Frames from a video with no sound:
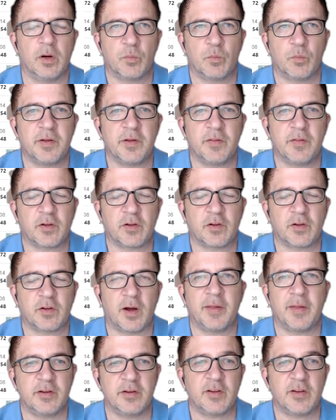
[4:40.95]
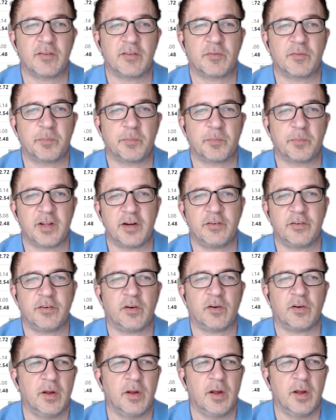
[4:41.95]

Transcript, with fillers: would be the time that it has potential.